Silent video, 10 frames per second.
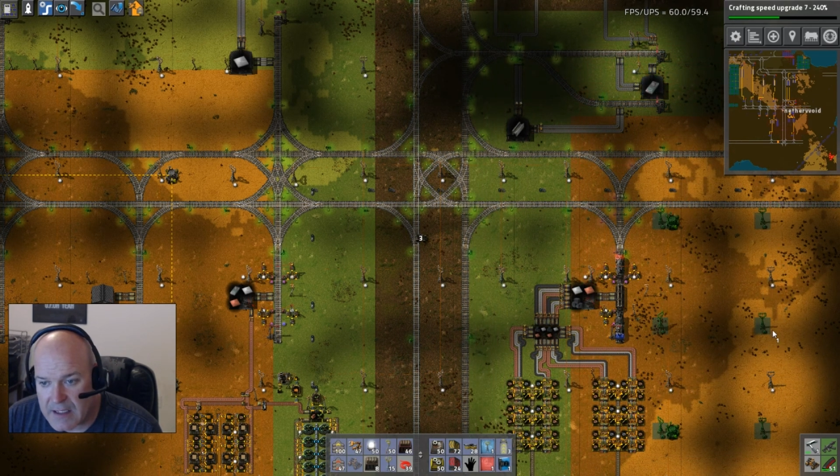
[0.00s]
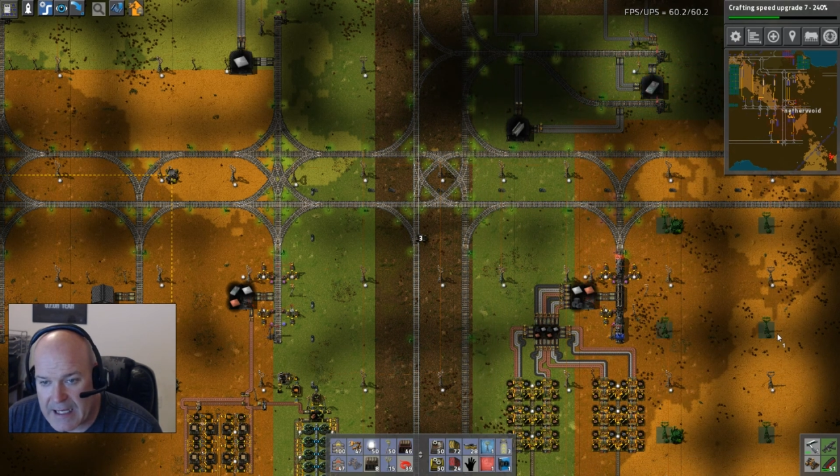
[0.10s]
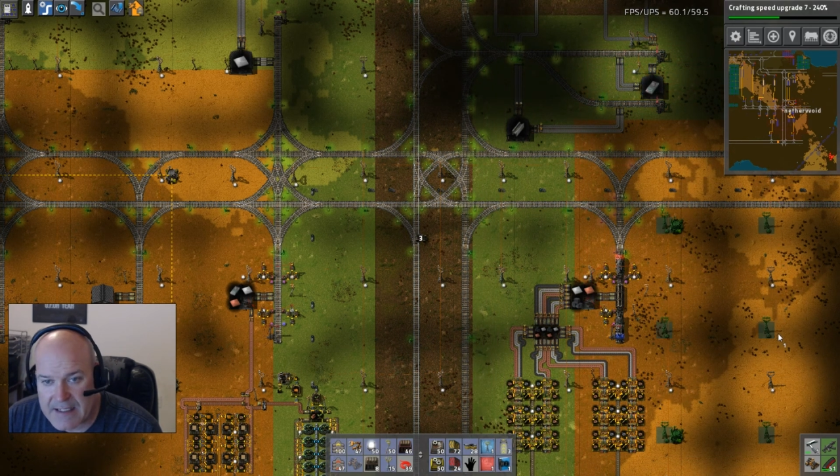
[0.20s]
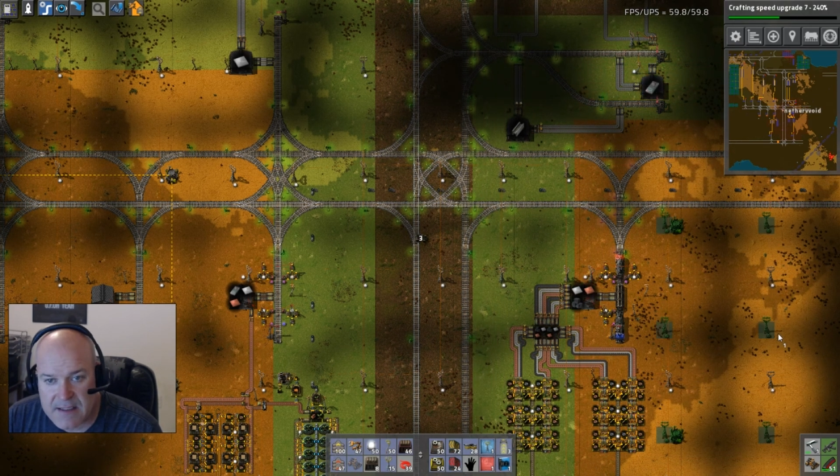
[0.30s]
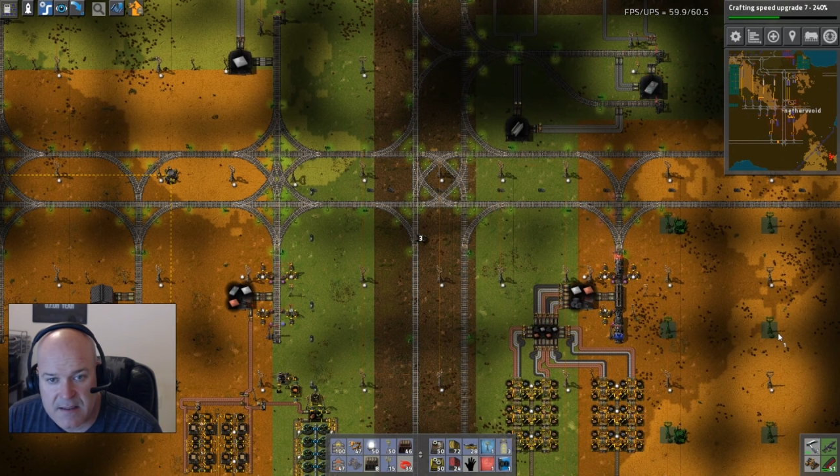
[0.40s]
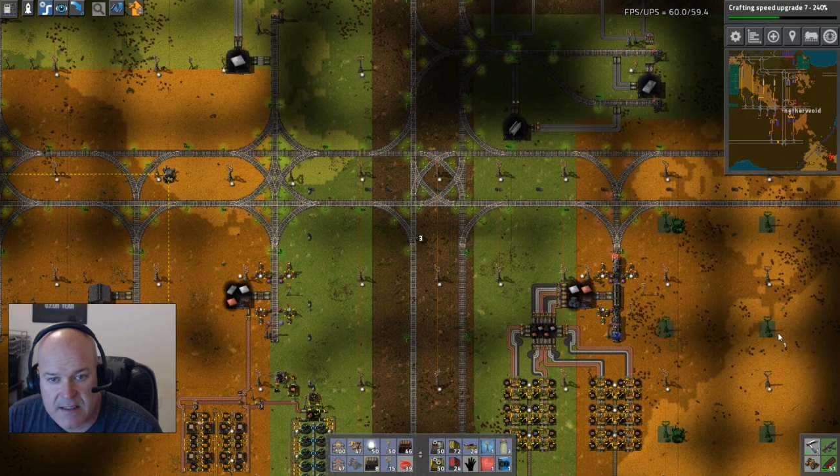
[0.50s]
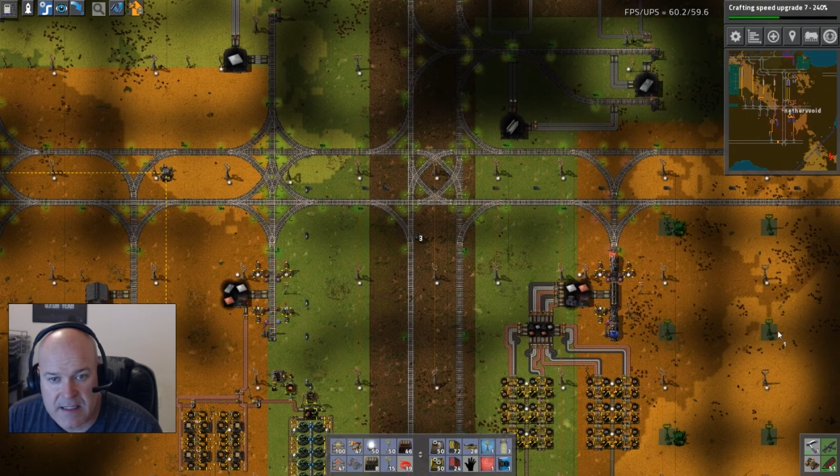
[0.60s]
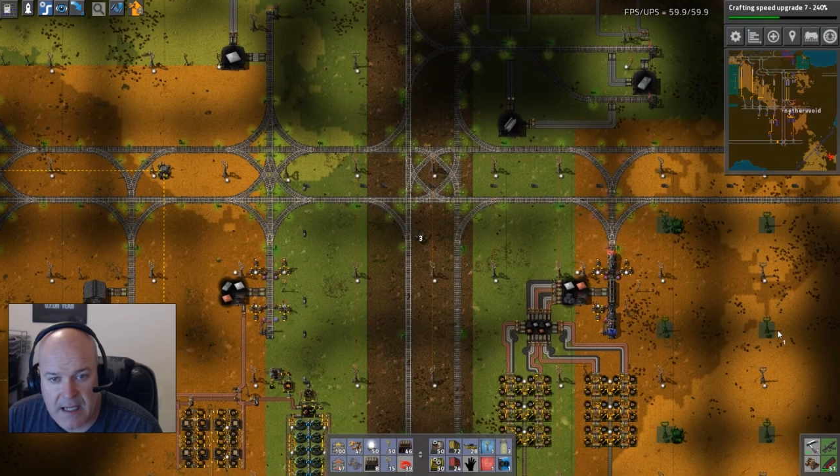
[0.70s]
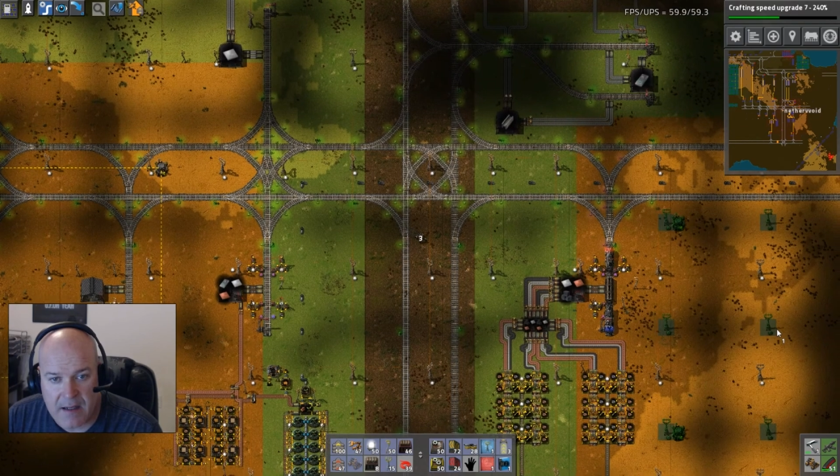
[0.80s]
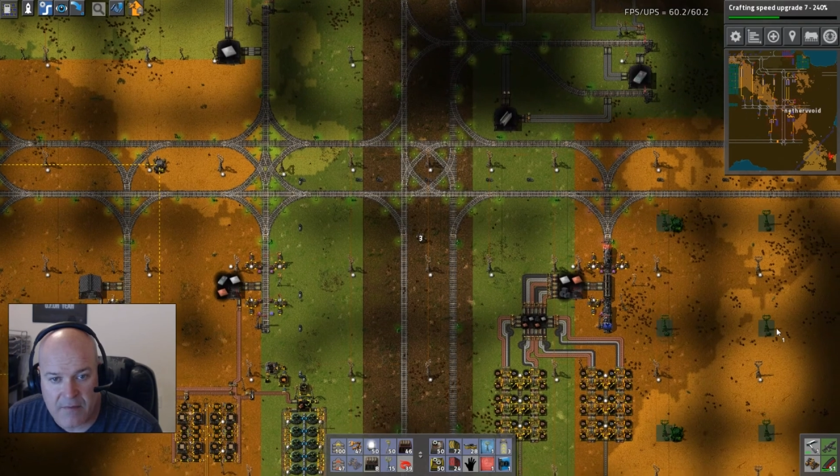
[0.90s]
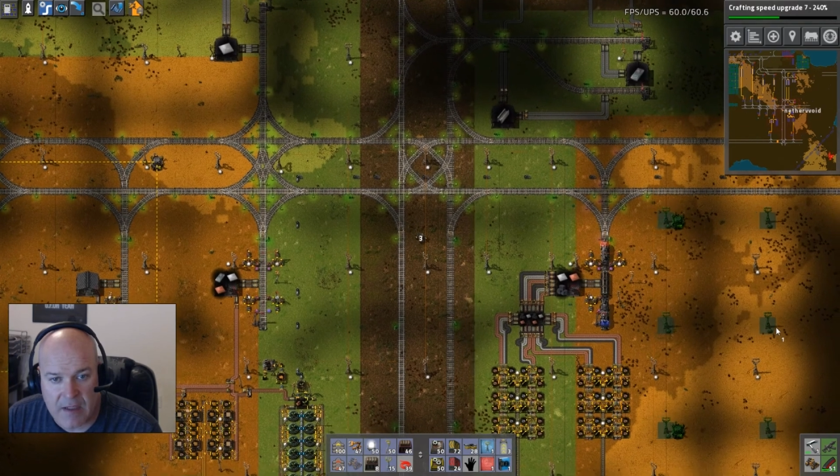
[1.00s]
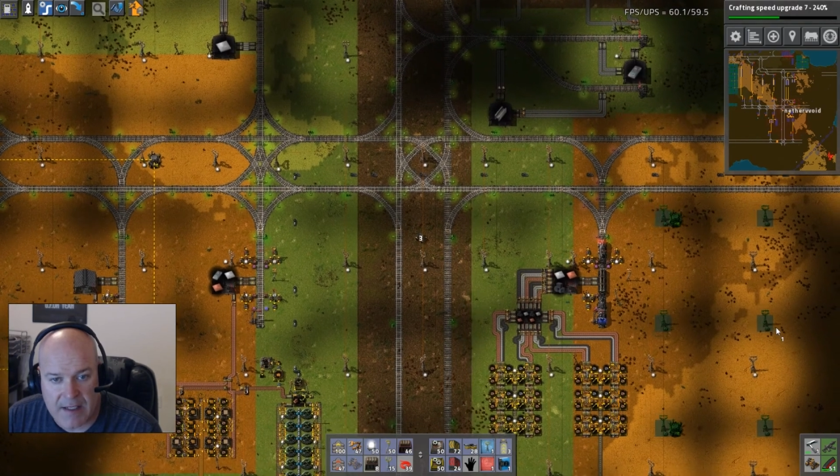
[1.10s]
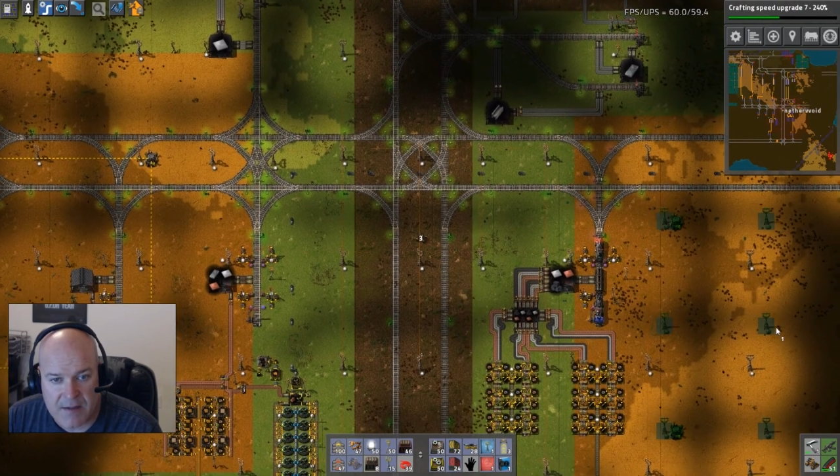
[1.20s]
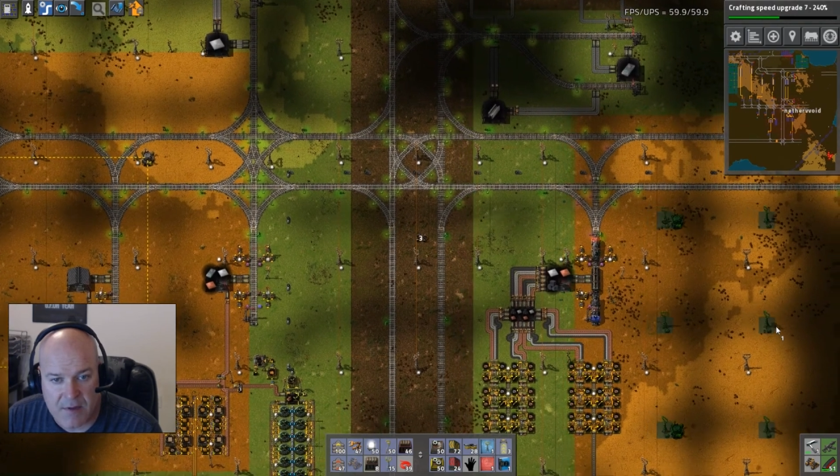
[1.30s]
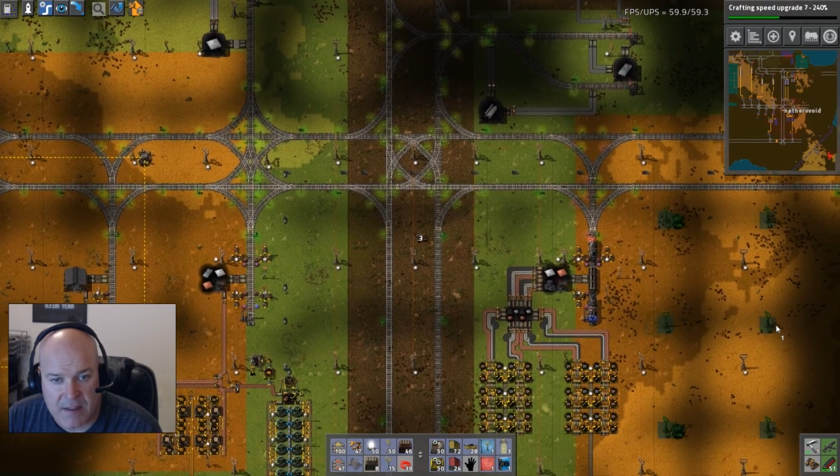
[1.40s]
last set of
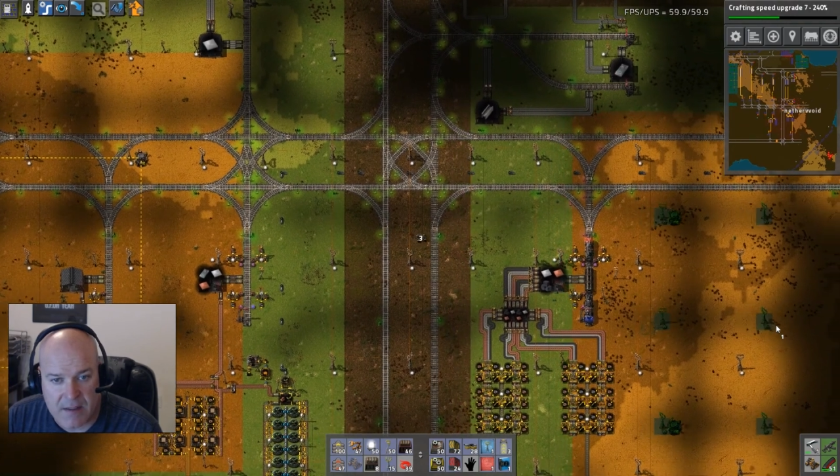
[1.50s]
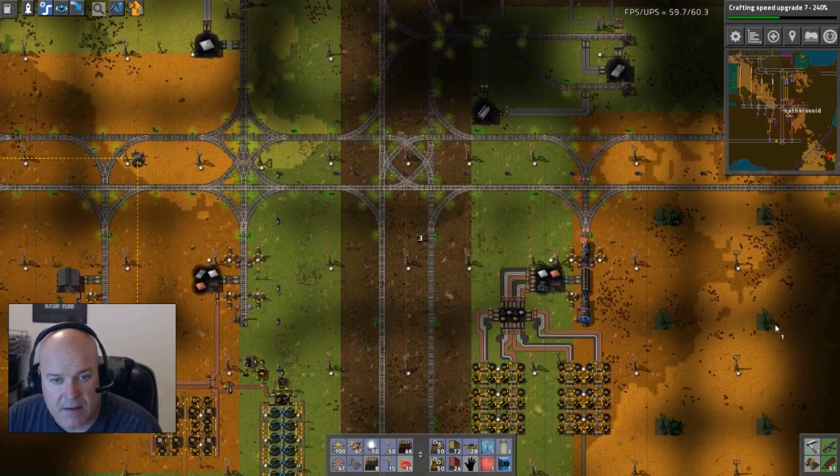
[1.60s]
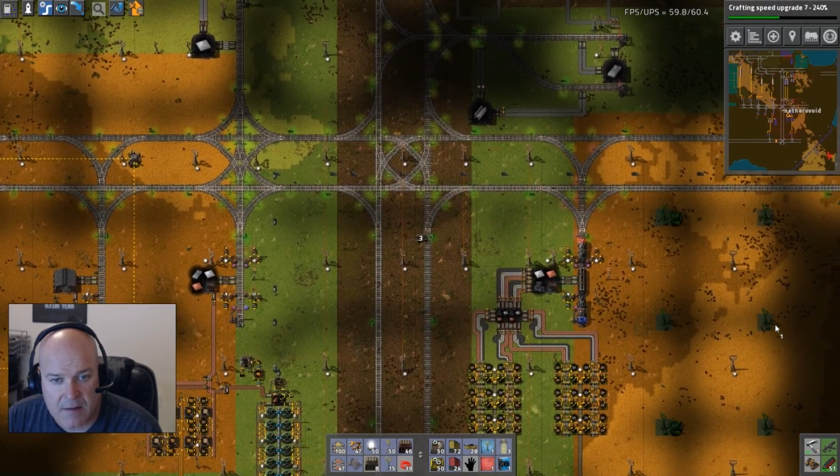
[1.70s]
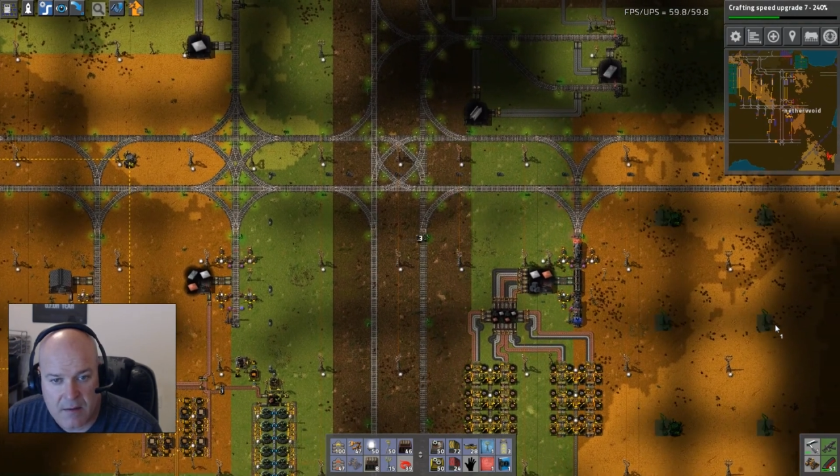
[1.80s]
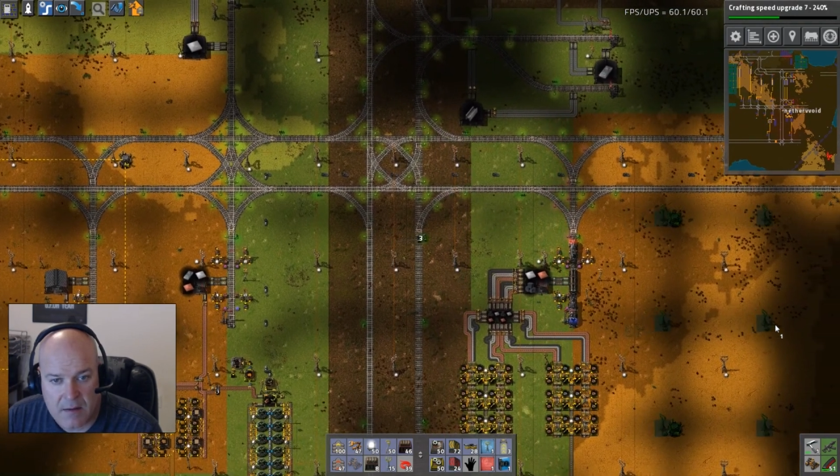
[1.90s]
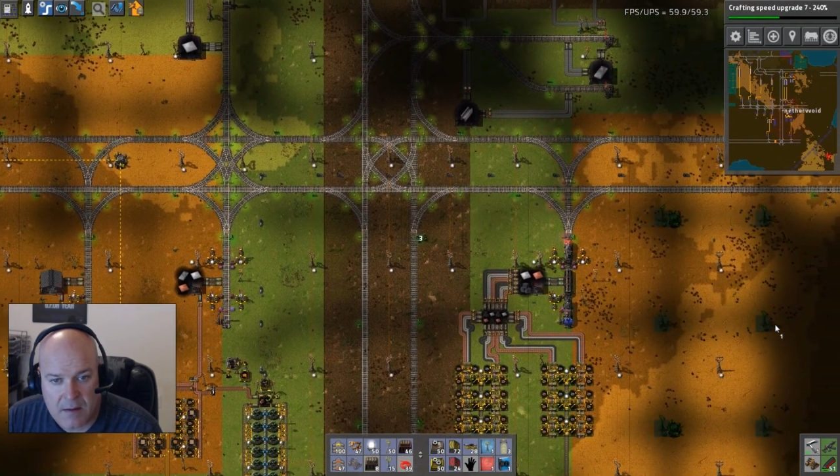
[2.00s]
lights right there.